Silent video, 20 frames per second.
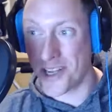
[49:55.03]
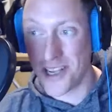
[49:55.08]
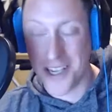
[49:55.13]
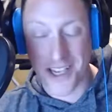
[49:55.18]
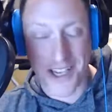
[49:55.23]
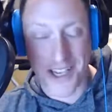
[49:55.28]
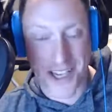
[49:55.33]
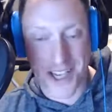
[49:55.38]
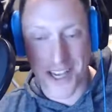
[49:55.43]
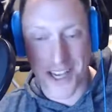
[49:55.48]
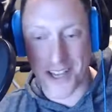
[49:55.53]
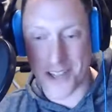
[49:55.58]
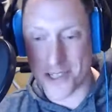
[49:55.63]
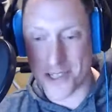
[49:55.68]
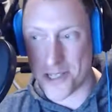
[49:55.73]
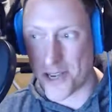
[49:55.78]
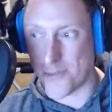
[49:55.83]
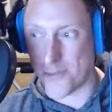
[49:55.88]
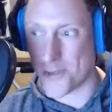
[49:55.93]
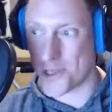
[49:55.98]
The
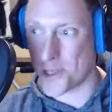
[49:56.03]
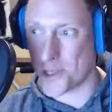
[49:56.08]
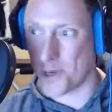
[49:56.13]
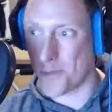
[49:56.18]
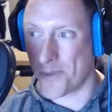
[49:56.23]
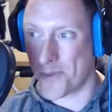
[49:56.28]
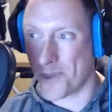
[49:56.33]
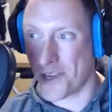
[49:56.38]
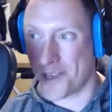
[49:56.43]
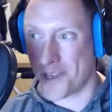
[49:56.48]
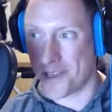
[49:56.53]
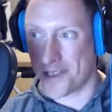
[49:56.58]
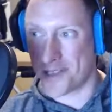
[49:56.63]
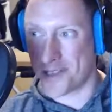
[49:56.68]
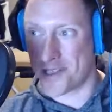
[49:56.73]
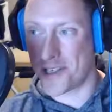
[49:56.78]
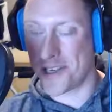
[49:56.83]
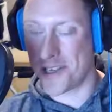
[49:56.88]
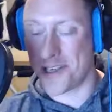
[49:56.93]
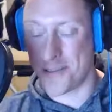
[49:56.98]
stethoscope thing you
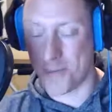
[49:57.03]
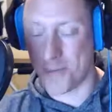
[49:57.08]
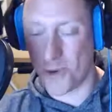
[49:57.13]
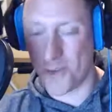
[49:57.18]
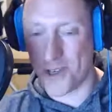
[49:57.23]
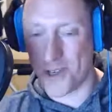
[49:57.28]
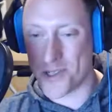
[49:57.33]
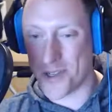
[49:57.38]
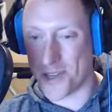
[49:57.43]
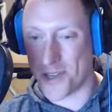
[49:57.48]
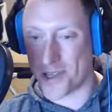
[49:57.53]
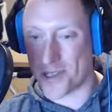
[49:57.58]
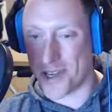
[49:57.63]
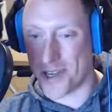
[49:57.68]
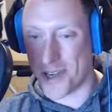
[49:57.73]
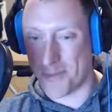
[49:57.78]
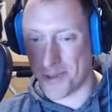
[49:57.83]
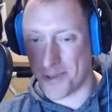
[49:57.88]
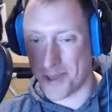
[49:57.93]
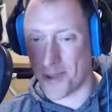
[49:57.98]
see in movies all the
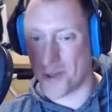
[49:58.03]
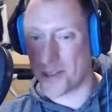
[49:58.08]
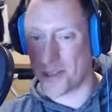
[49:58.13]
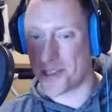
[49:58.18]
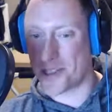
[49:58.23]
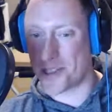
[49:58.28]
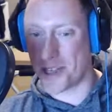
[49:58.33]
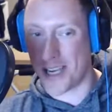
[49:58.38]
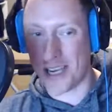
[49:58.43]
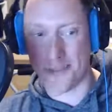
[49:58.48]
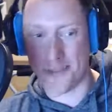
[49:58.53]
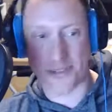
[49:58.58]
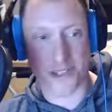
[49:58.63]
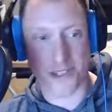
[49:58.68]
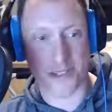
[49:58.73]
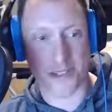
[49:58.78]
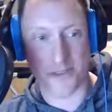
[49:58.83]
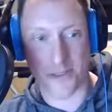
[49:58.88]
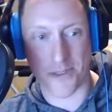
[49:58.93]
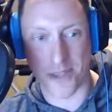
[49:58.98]
time, on the old
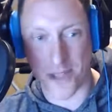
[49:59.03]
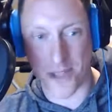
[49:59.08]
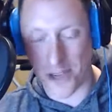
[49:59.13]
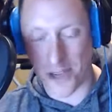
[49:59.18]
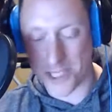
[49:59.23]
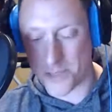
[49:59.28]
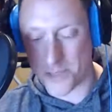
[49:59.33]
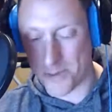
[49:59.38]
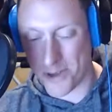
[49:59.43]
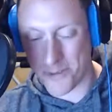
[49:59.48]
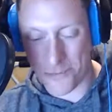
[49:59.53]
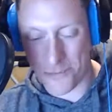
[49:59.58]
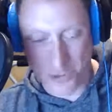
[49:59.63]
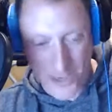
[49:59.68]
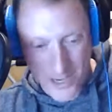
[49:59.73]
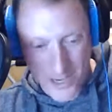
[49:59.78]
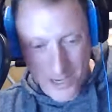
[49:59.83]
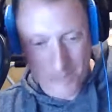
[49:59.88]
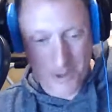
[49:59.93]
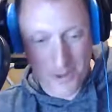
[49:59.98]
safes with the locksmith
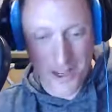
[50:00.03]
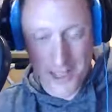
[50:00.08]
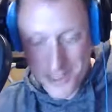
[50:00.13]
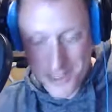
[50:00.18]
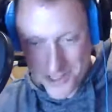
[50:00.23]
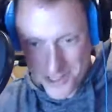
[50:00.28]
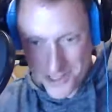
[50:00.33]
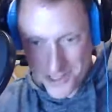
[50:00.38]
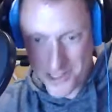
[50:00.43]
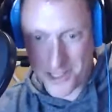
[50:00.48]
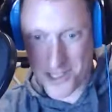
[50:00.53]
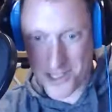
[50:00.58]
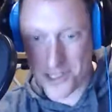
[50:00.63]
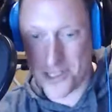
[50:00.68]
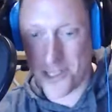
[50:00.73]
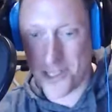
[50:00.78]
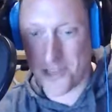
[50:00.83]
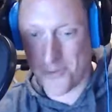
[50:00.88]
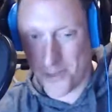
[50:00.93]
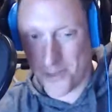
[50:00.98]
putting it up against and just
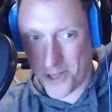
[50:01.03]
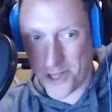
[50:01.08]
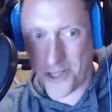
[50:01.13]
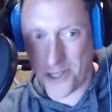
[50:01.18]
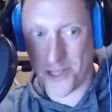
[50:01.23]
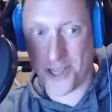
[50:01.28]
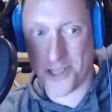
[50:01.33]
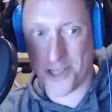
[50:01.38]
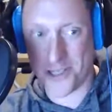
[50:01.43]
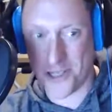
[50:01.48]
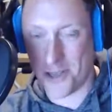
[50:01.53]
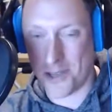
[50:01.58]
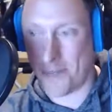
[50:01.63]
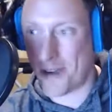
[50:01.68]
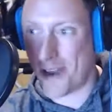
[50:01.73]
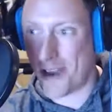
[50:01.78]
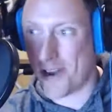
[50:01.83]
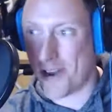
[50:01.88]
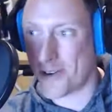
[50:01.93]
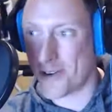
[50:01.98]
listening for the clicks and the
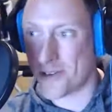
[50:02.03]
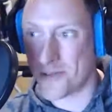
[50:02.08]
patterns.